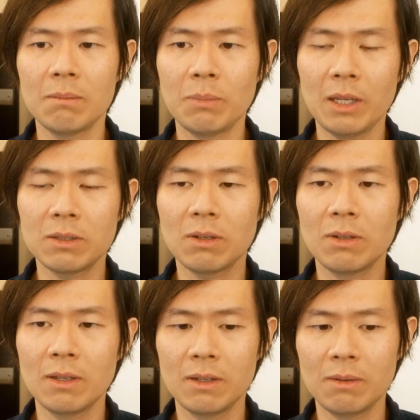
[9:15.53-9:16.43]
based
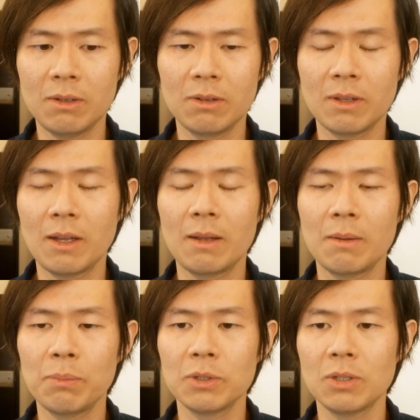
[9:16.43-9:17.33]
on the
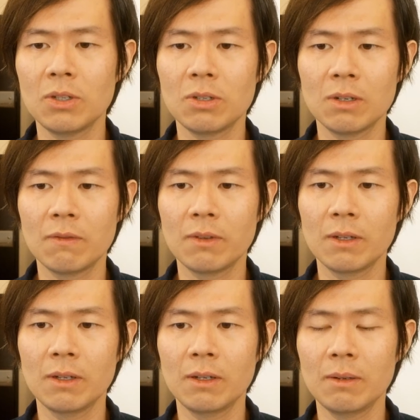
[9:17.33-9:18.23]
position of
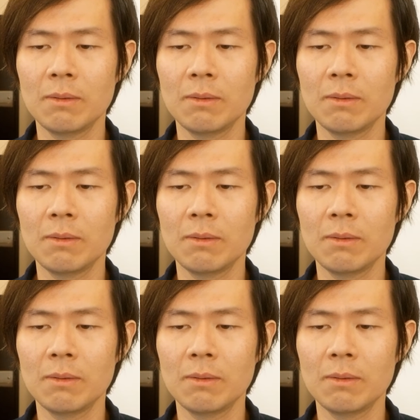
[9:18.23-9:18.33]
the